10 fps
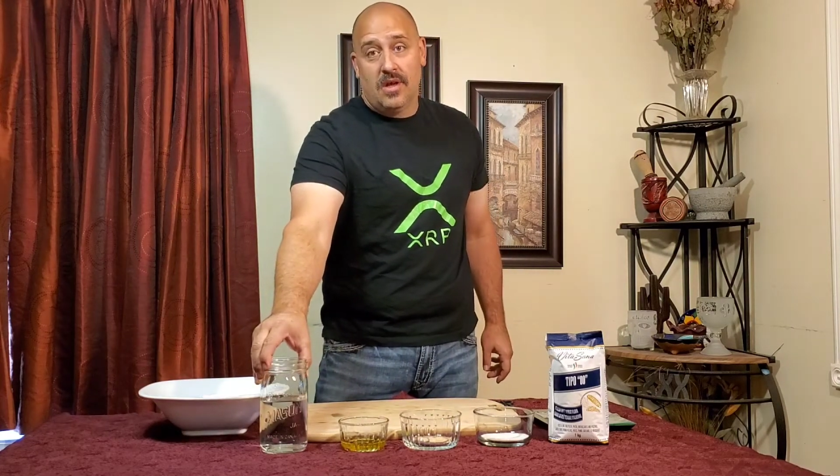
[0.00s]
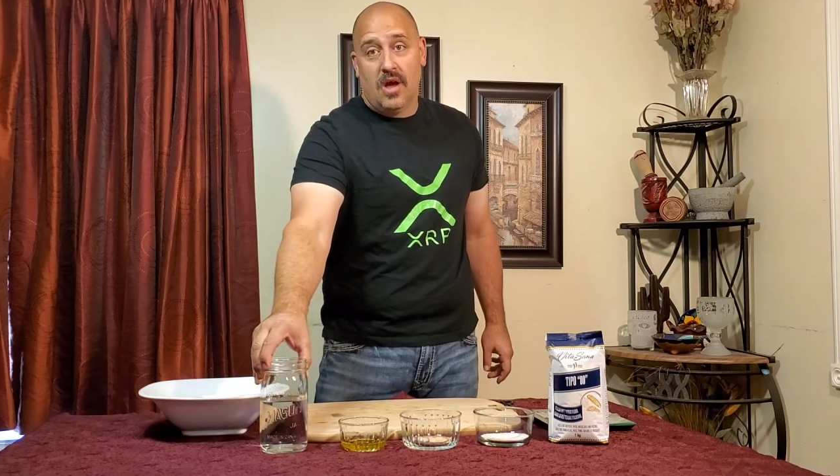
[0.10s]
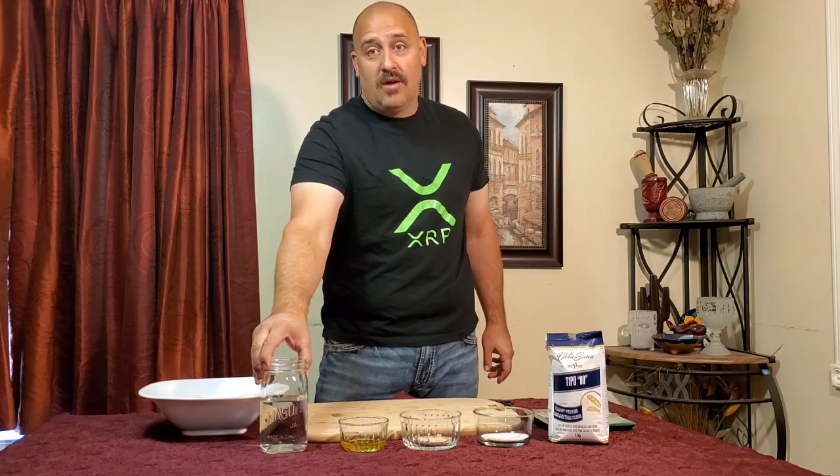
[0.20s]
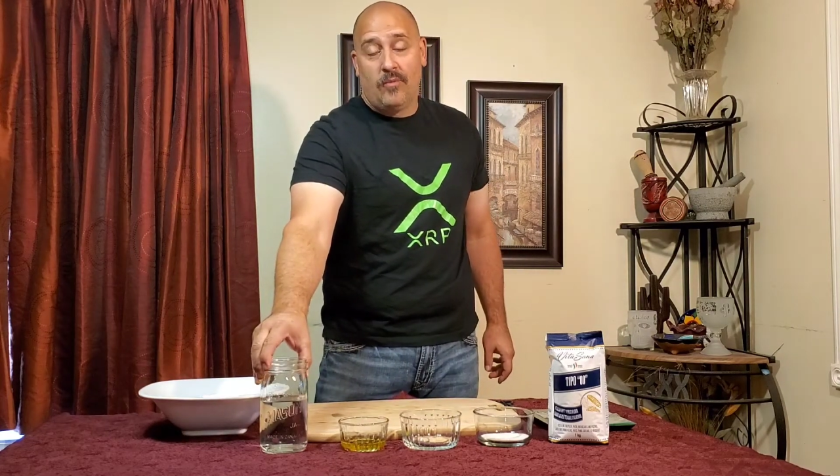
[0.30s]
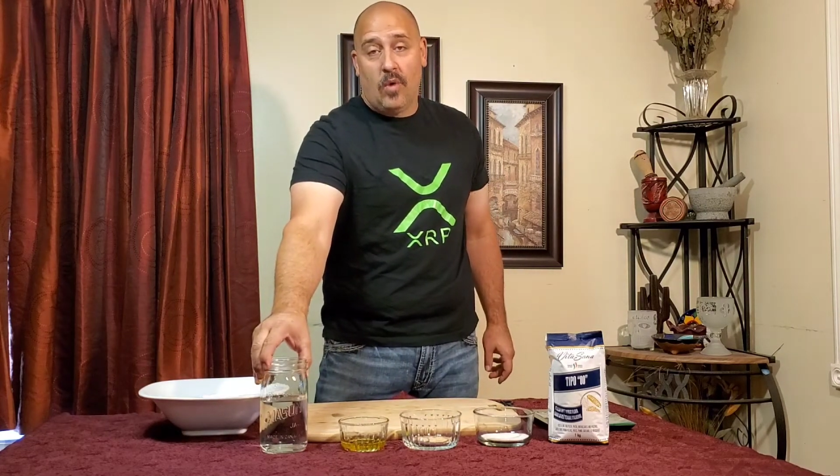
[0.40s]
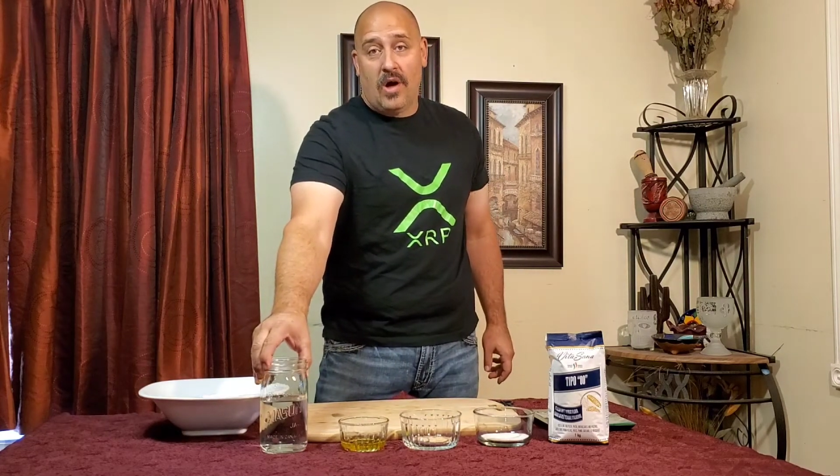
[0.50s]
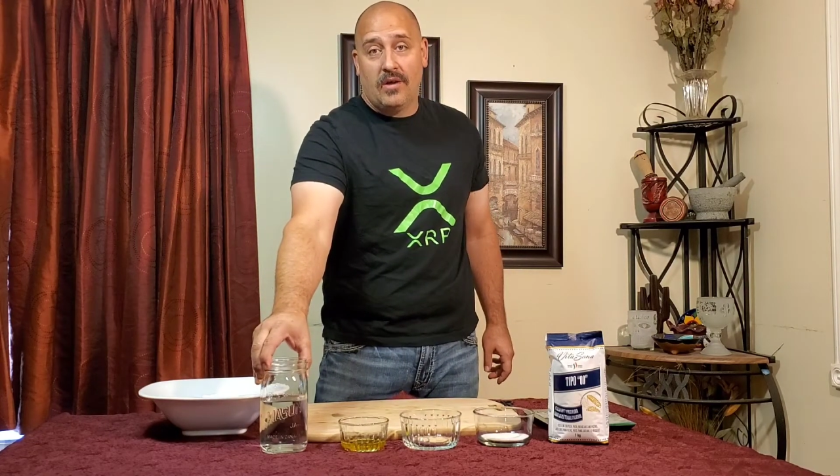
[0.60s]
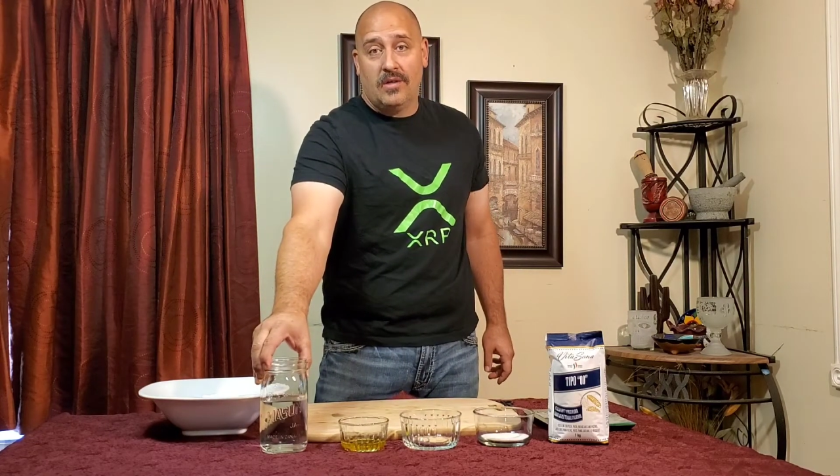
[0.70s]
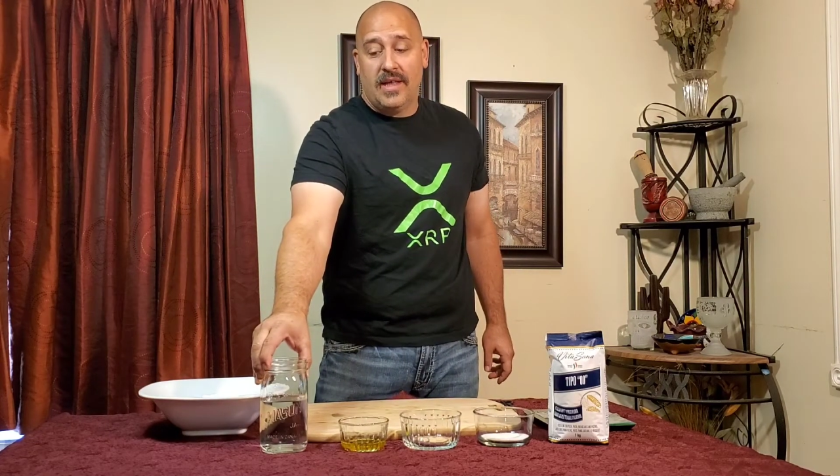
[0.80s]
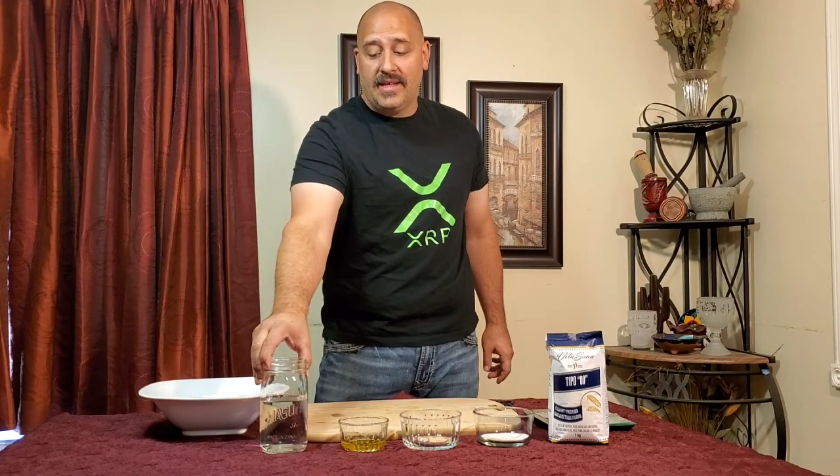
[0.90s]
of
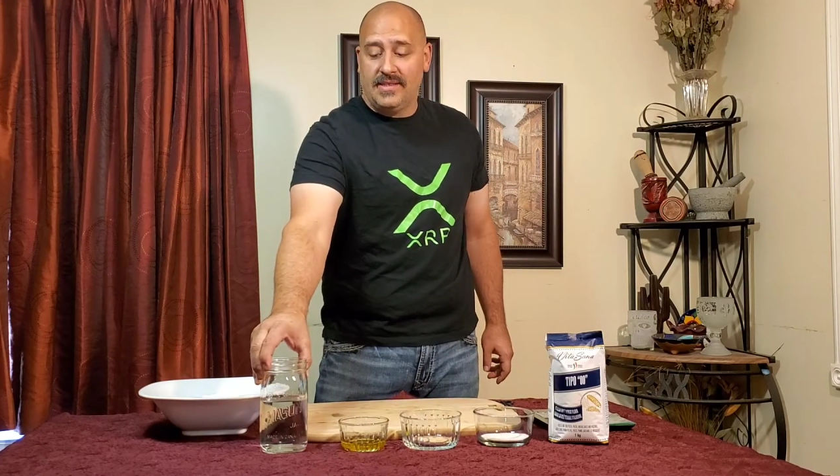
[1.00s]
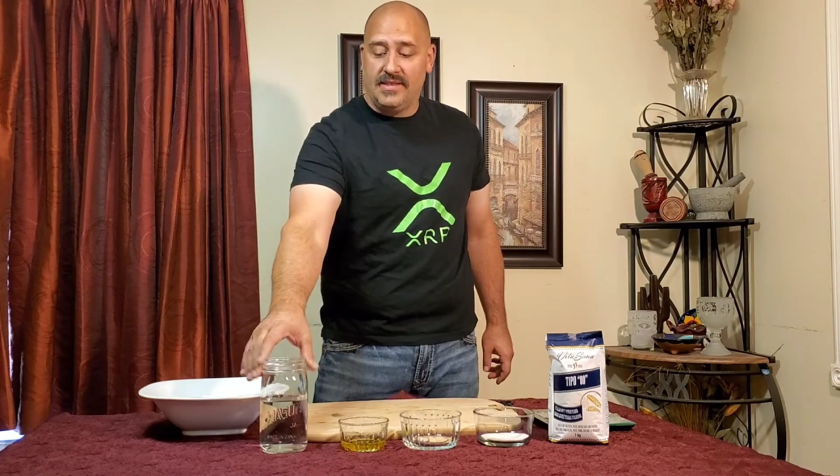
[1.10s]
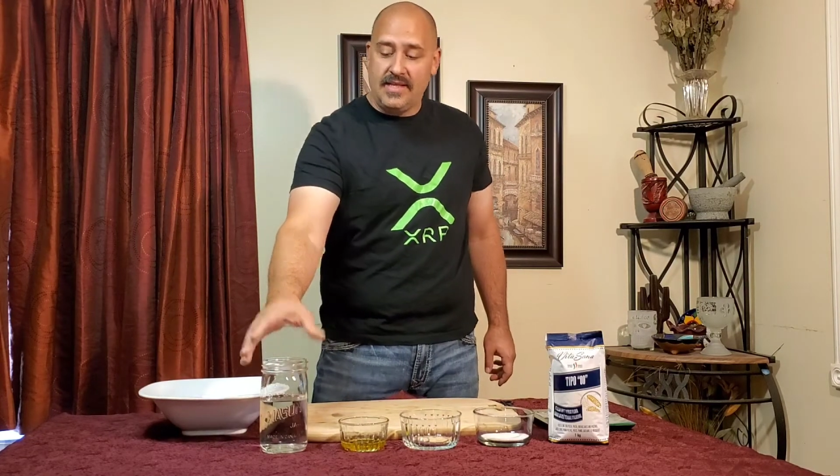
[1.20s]
water that's